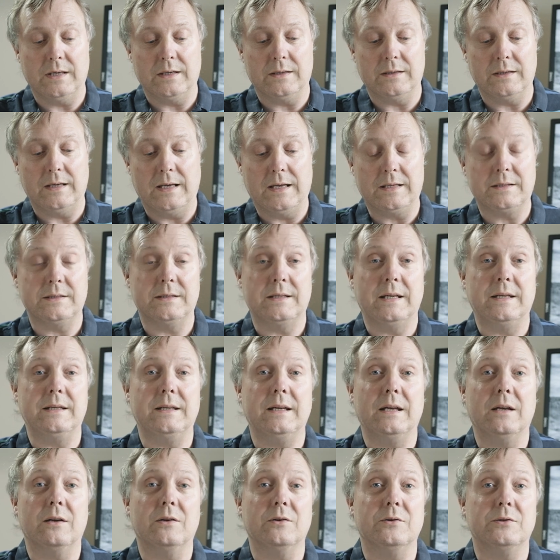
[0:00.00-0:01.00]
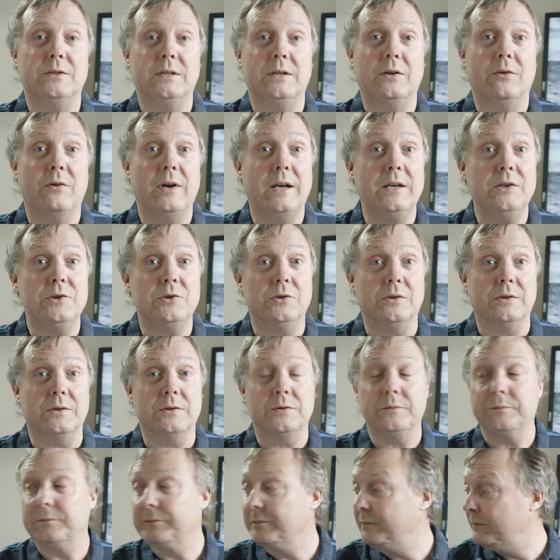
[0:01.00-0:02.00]
and aesthetic
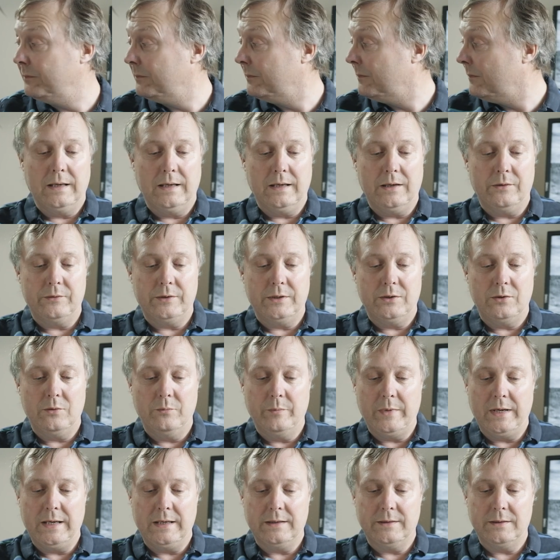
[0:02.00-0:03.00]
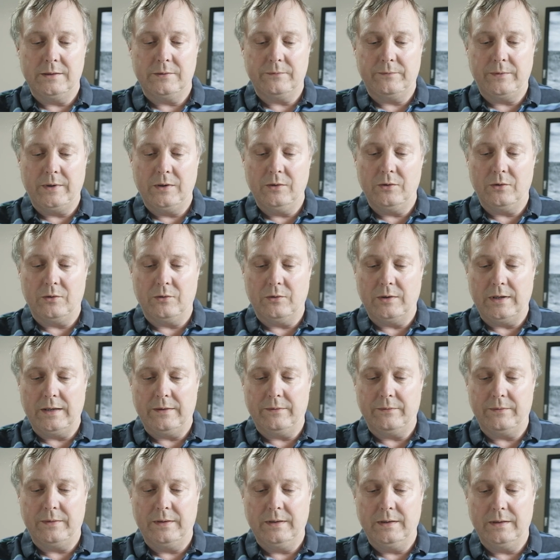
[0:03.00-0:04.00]
considerations. How did you make this
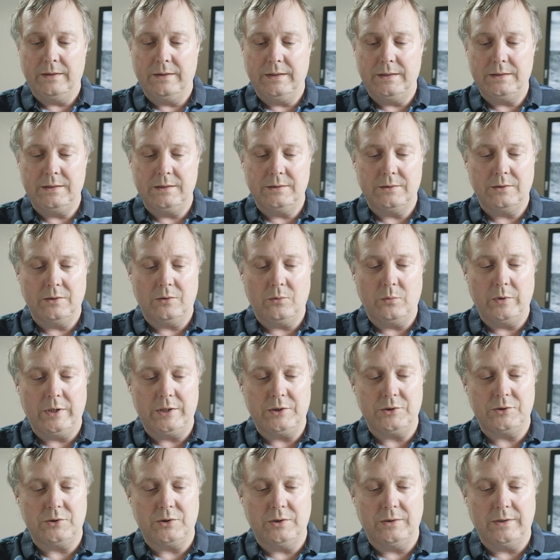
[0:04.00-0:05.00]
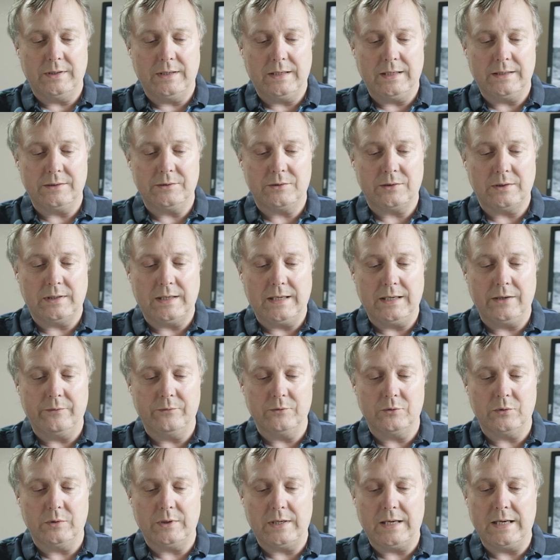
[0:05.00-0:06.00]
photograph? This is the question Ansel
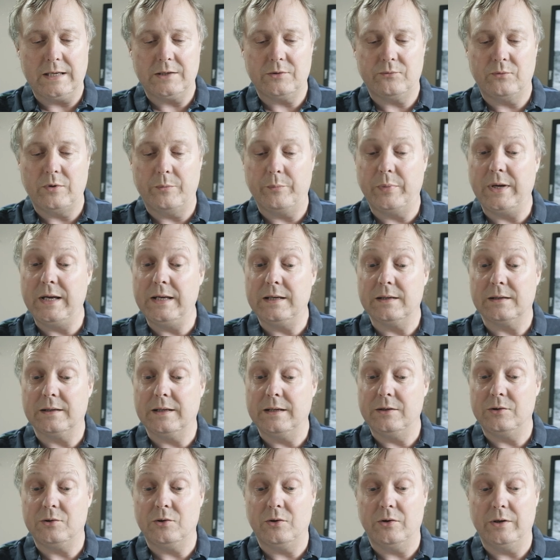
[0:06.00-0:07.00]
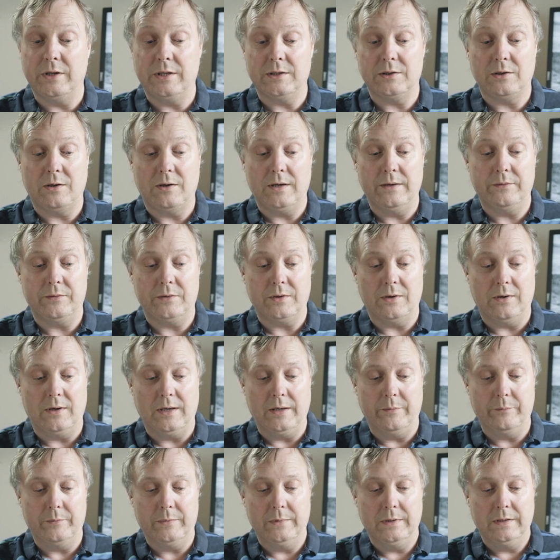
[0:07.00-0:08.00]
Adams was asked repeatedly during his
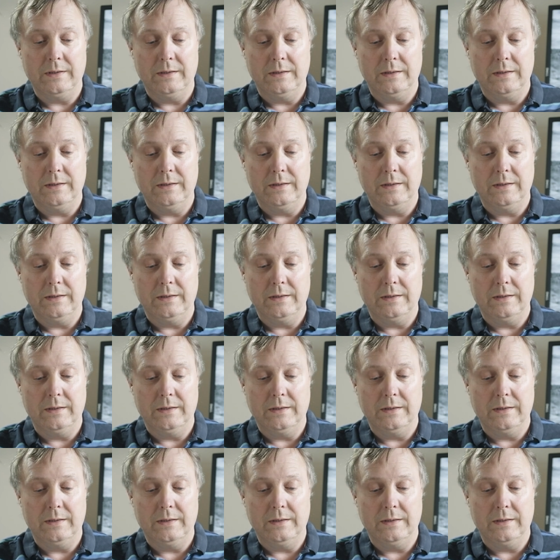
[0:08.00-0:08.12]
lifetime.